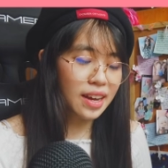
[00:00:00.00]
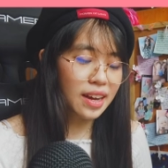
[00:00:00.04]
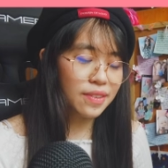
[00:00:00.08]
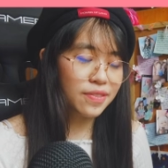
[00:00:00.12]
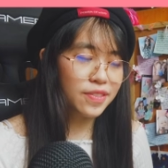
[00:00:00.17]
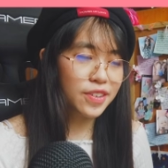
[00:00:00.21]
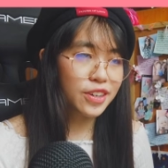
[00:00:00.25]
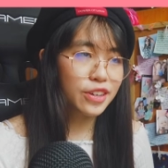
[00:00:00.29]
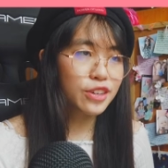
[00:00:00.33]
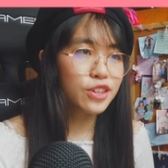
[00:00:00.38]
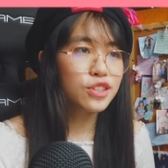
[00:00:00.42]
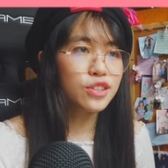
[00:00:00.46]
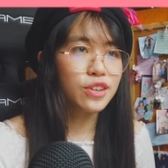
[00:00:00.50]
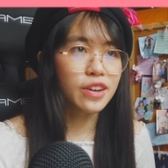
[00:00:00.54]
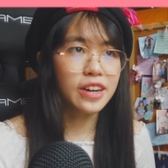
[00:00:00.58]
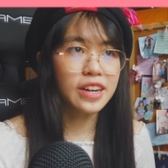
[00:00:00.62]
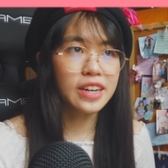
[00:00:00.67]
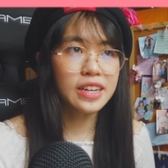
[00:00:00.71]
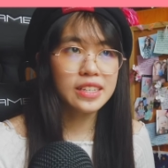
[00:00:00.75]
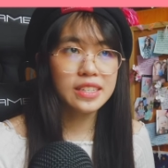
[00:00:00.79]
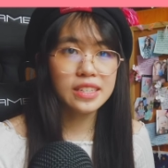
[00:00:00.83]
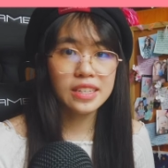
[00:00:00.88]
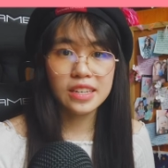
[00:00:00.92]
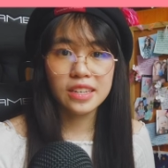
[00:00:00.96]
Figure
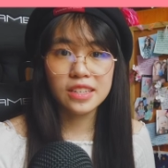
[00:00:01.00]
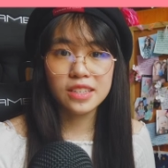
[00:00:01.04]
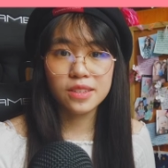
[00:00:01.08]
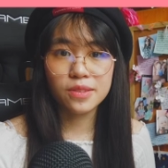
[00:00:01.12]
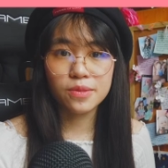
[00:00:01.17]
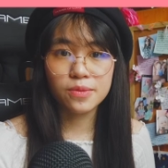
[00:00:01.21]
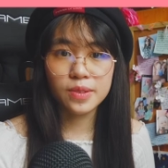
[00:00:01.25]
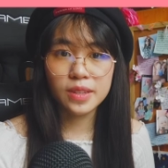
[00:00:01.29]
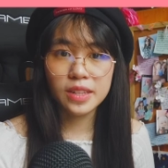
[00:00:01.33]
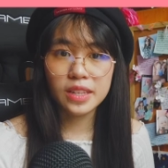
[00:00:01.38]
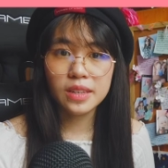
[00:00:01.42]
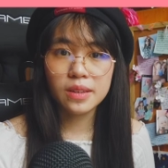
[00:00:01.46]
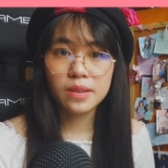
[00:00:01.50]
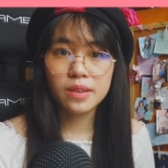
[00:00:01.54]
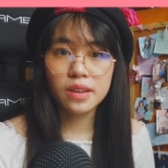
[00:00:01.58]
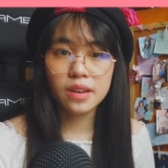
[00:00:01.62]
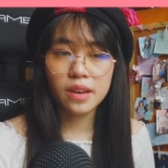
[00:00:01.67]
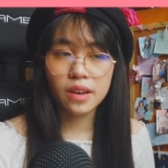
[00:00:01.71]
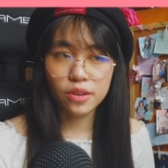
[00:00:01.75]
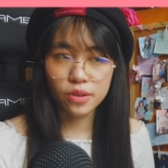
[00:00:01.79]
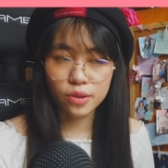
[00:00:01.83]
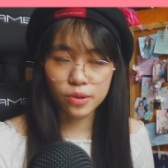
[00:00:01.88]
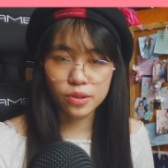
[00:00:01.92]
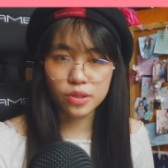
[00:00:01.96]
drawings is a really
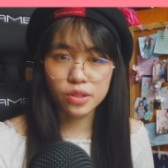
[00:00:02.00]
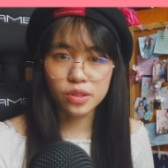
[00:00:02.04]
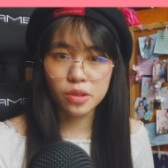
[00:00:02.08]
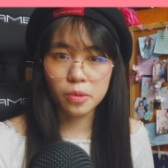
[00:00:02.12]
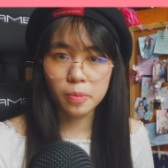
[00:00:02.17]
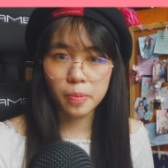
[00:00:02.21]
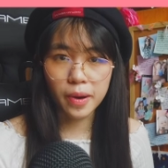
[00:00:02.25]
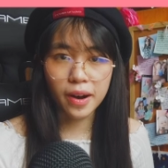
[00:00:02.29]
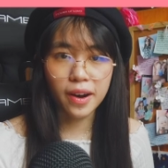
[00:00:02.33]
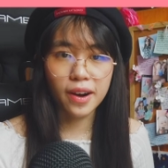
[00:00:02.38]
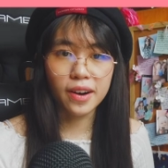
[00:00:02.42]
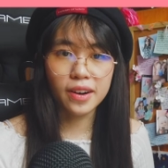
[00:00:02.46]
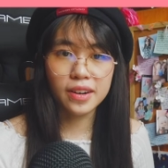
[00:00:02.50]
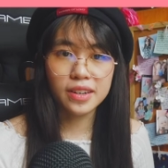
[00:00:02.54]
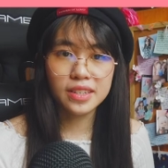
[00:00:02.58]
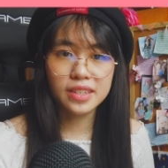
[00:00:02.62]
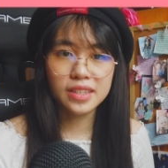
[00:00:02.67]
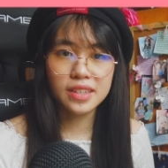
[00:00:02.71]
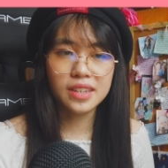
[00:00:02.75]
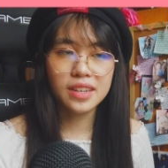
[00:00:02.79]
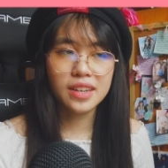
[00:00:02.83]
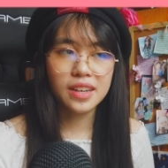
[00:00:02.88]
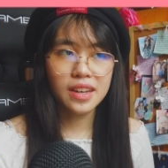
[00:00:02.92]
crucial part